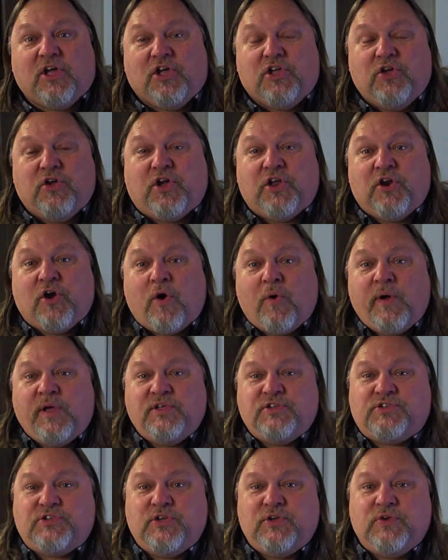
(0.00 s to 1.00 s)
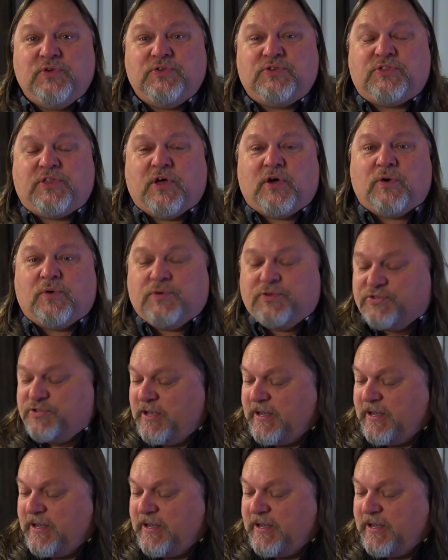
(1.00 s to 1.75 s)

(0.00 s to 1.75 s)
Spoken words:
you can always use those